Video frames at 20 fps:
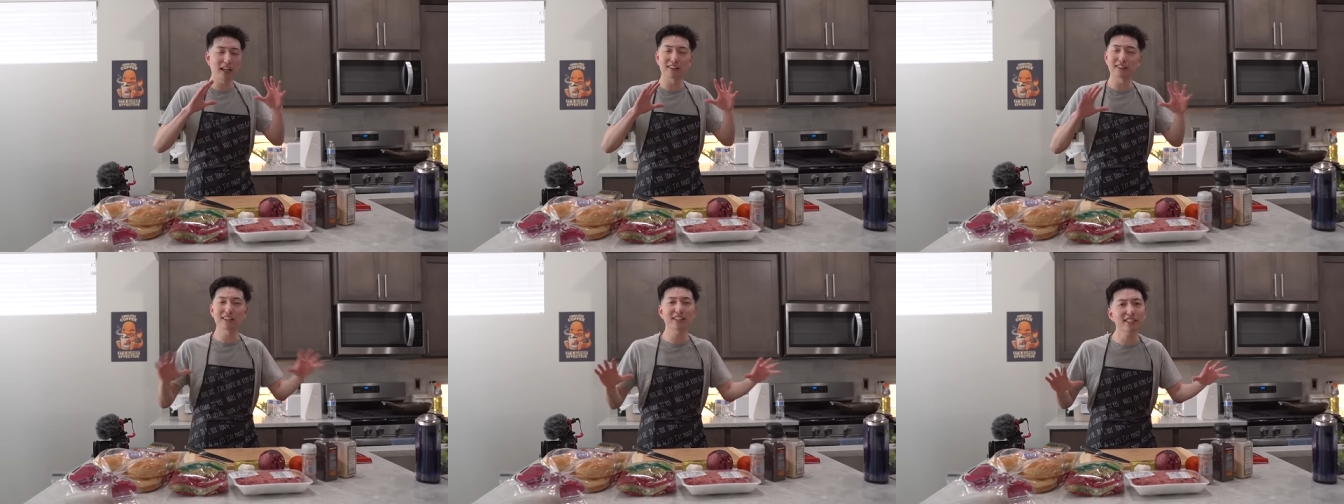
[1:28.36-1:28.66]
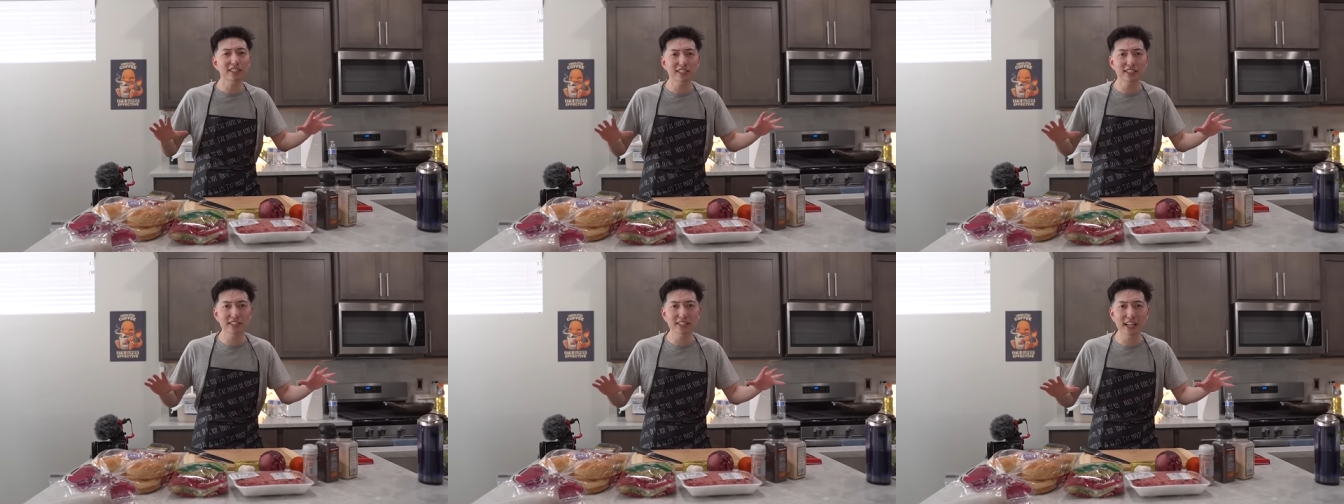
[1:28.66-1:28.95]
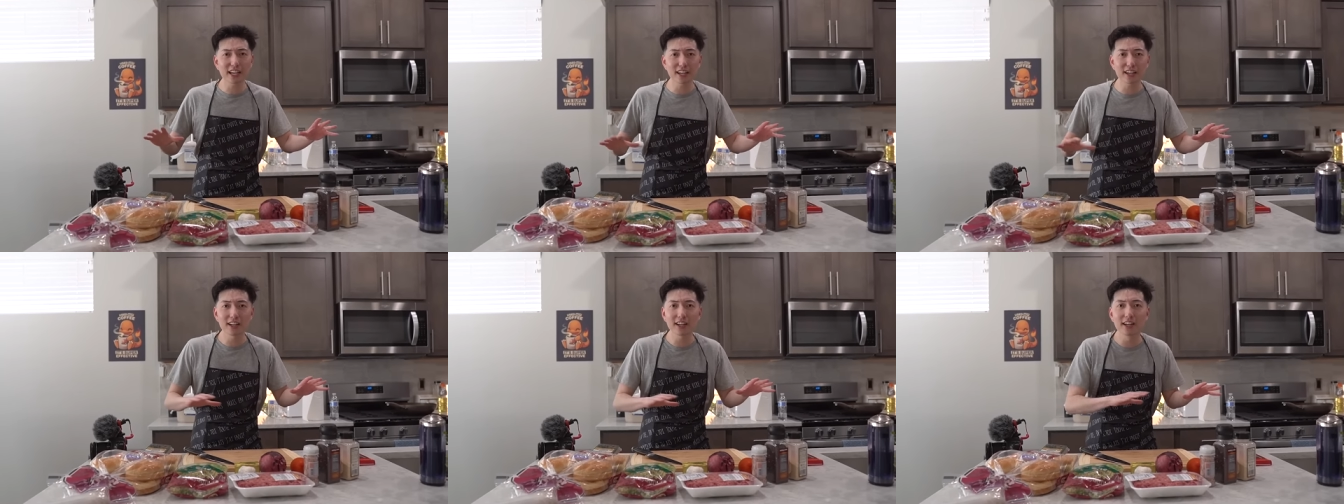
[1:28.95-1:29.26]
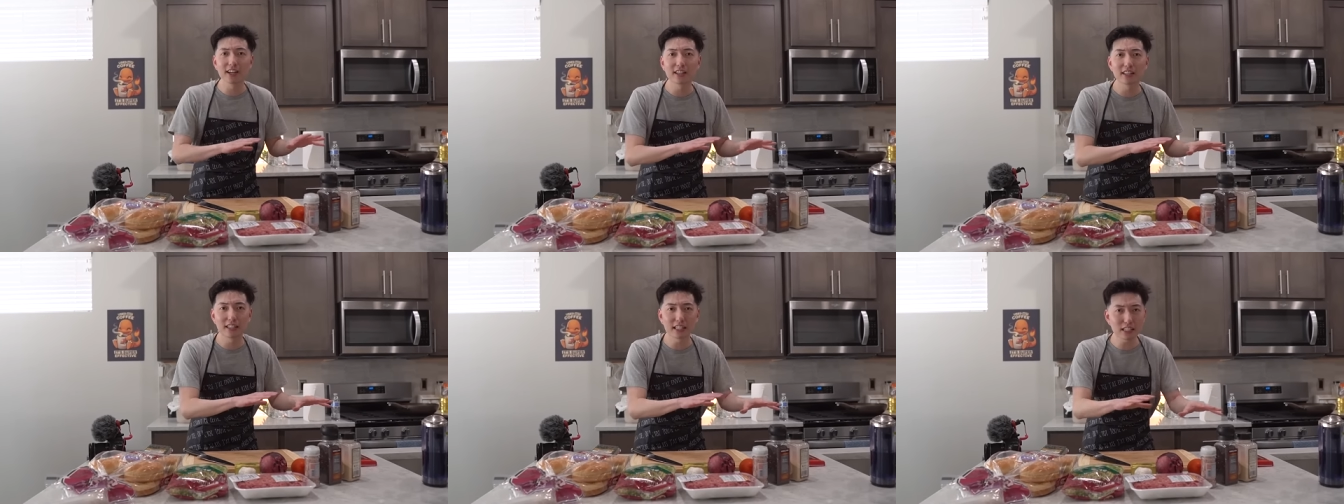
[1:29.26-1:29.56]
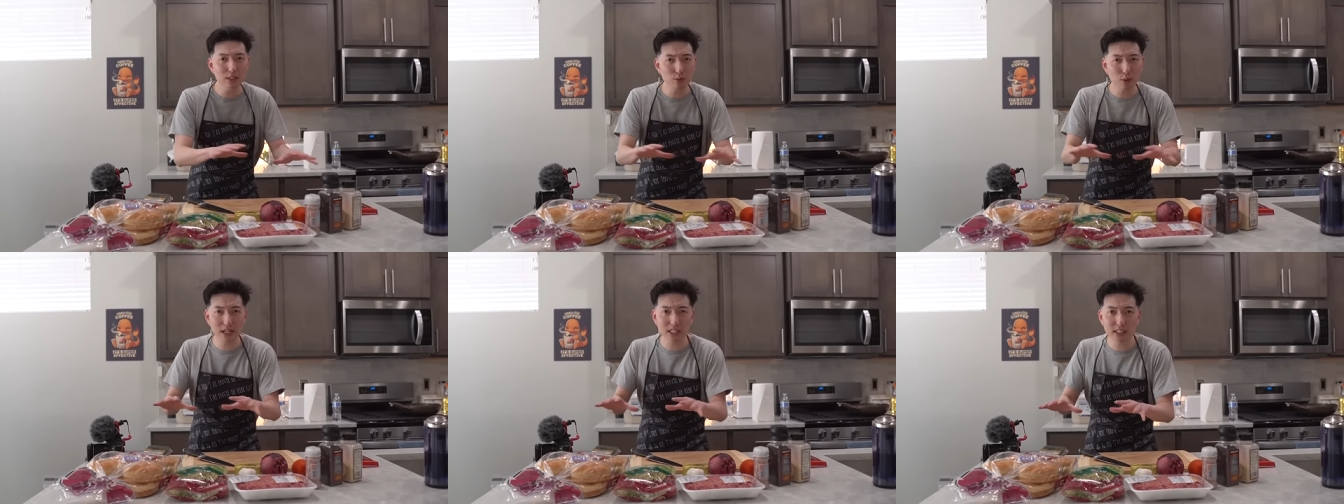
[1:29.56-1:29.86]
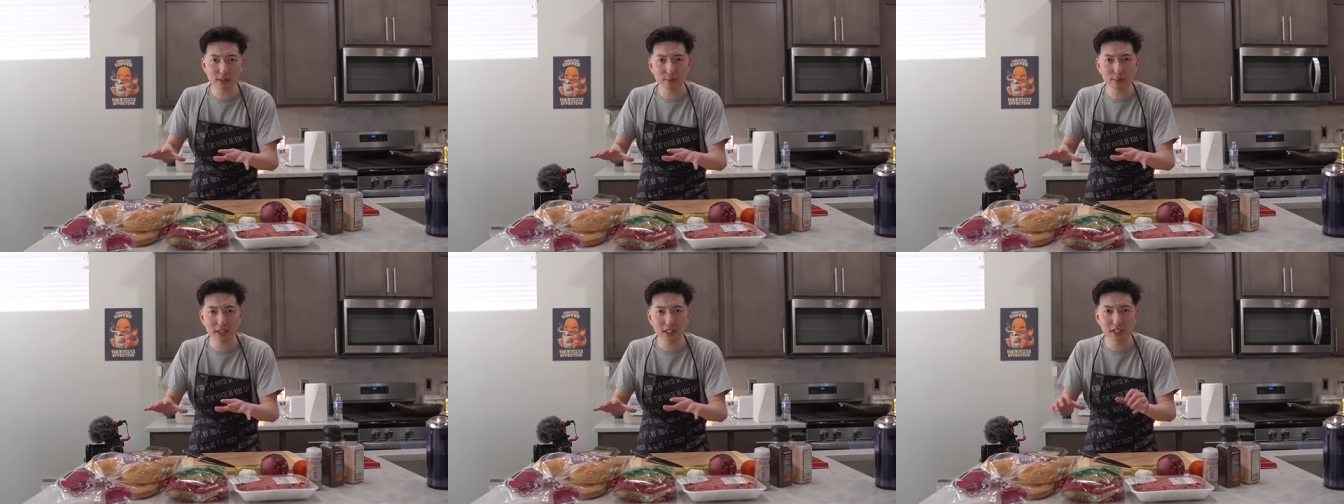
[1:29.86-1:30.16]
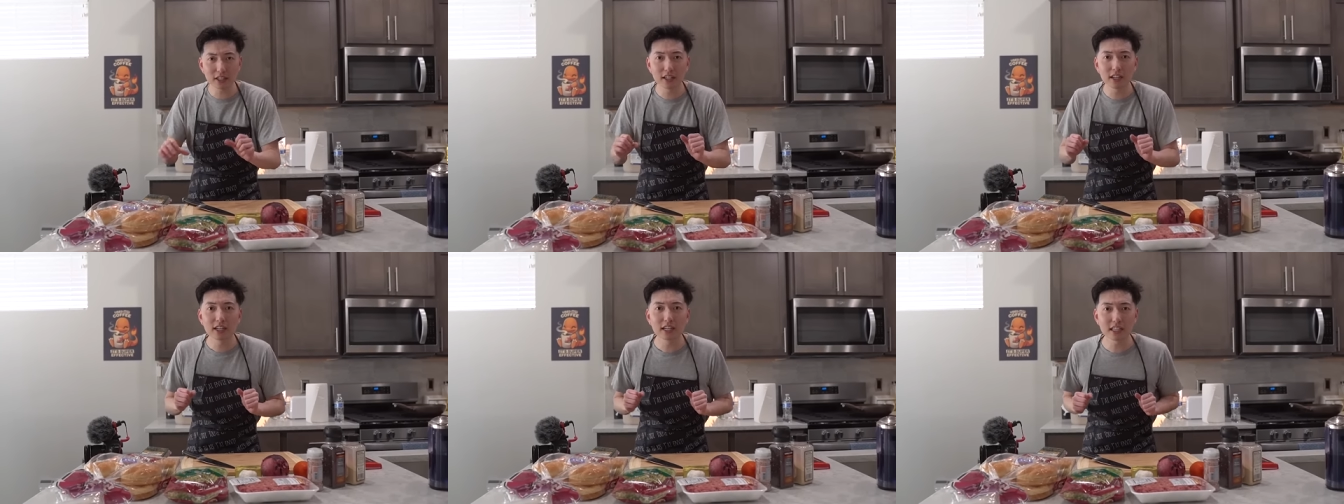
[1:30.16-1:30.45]
and let's just say this
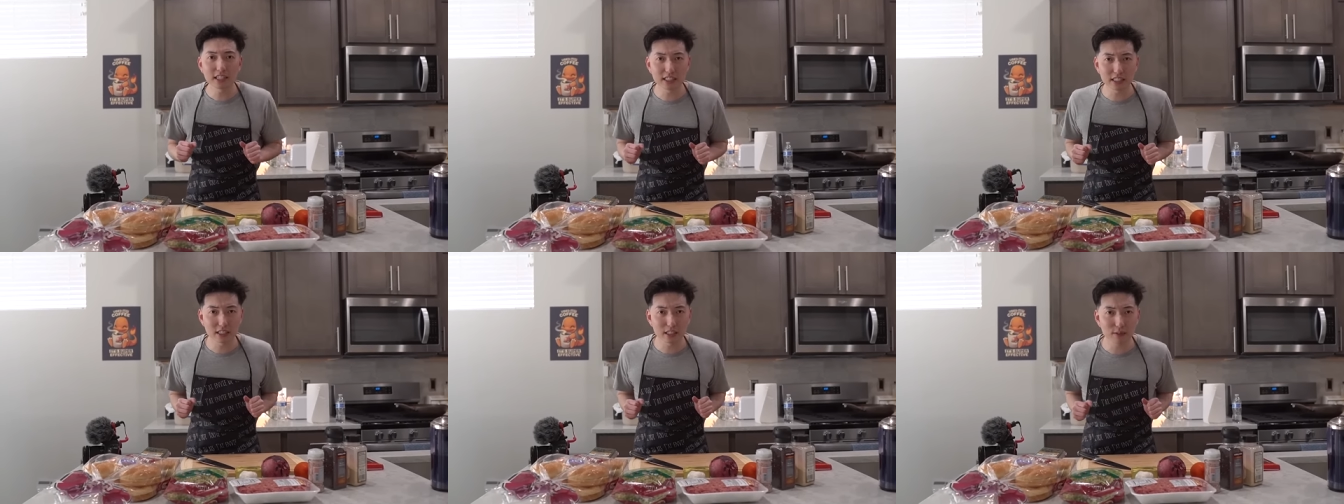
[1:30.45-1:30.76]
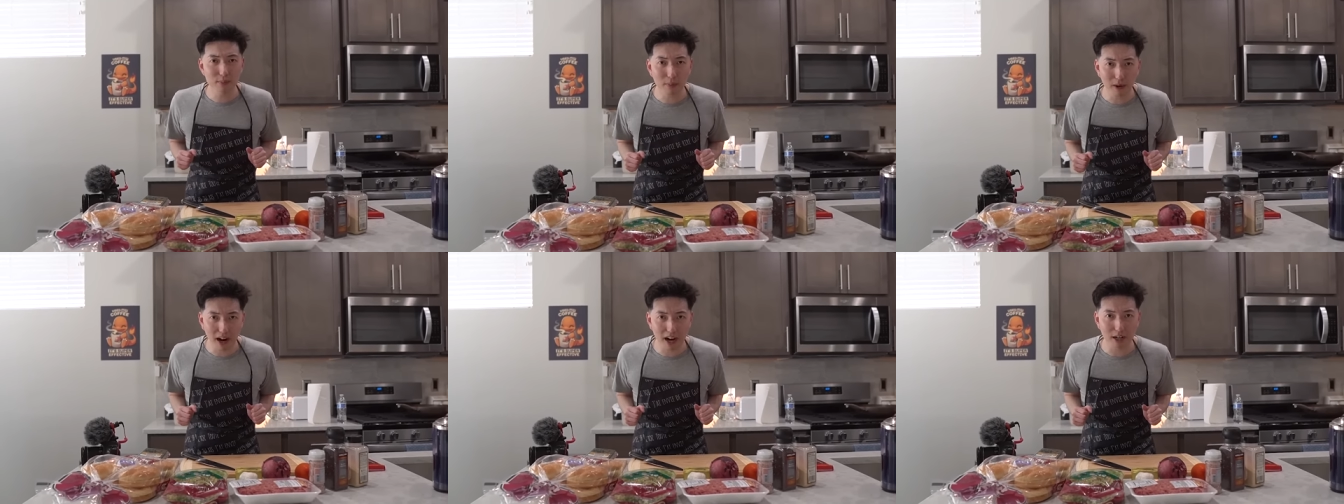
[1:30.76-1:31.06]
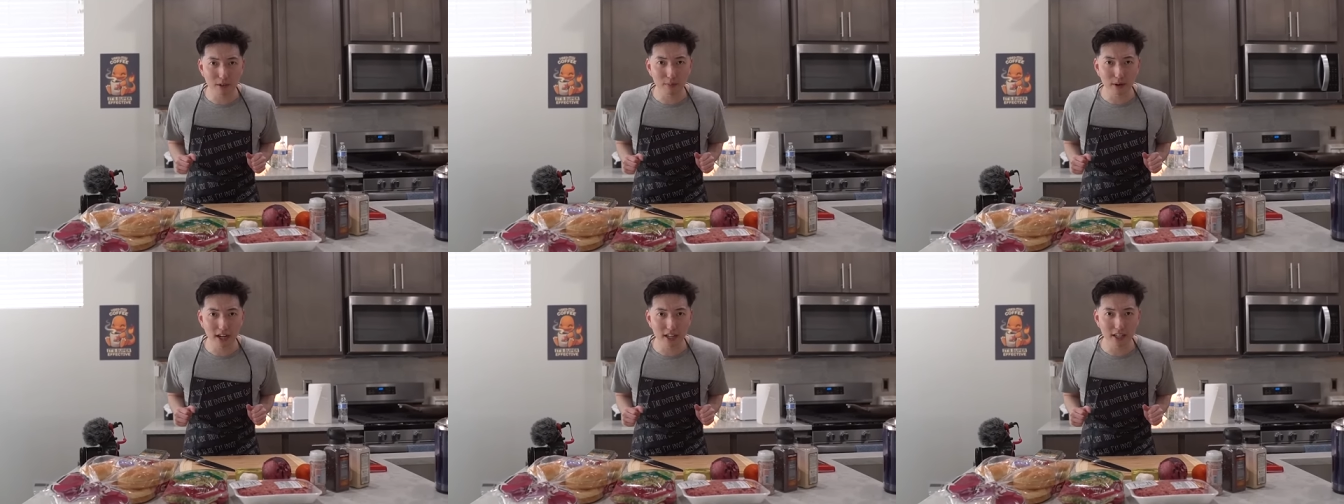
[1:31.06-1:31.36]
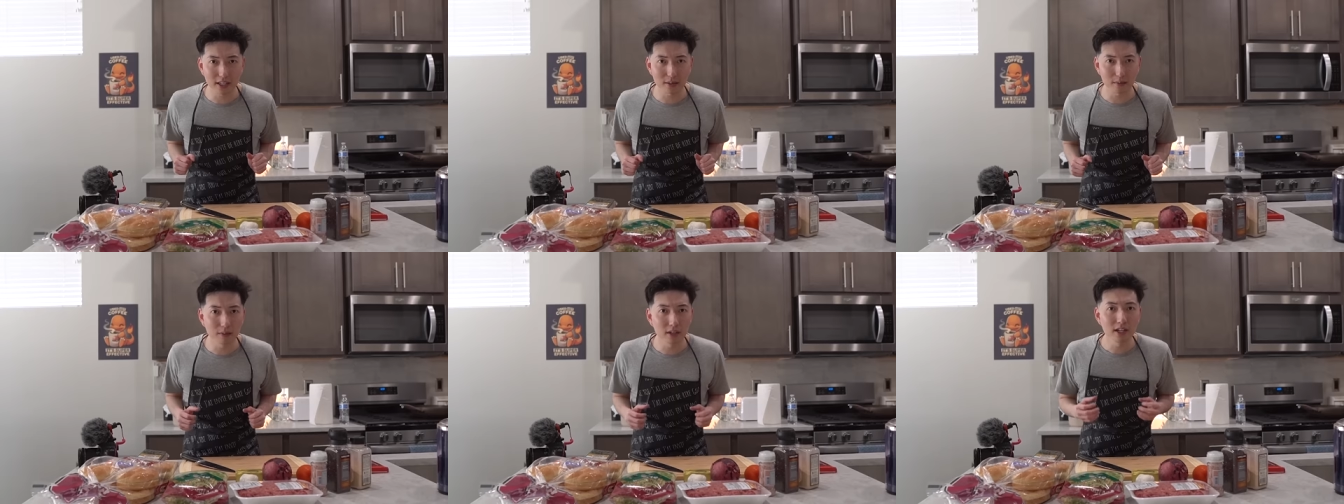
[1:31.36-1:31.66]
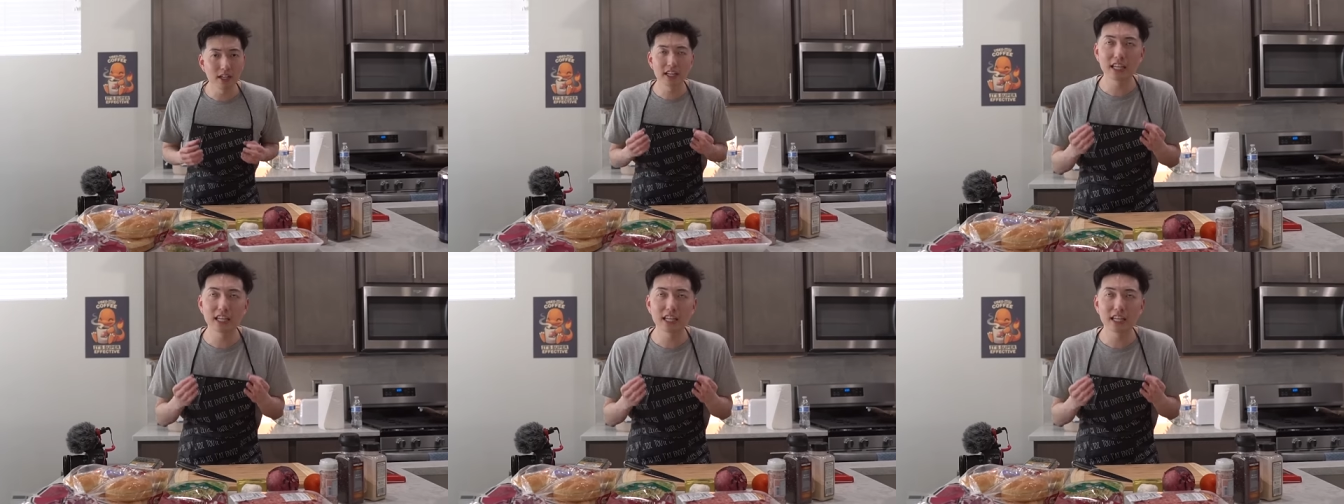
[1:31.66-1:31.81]
recipe is inspired by him.